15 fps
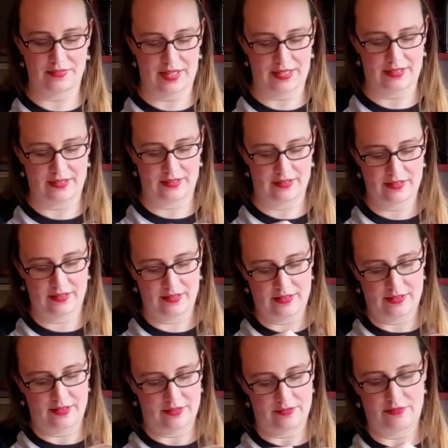I can
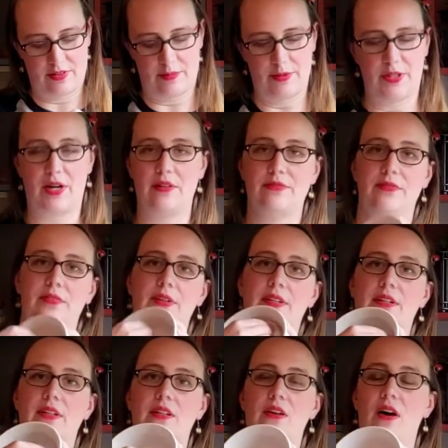rub it off with a
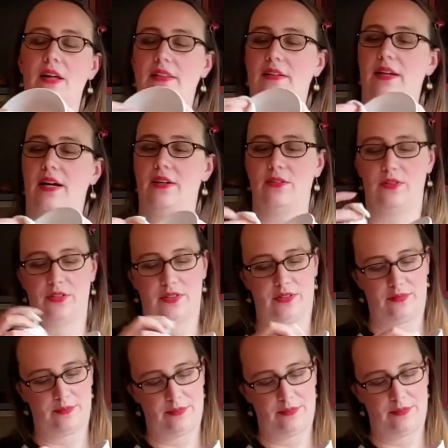cloth now or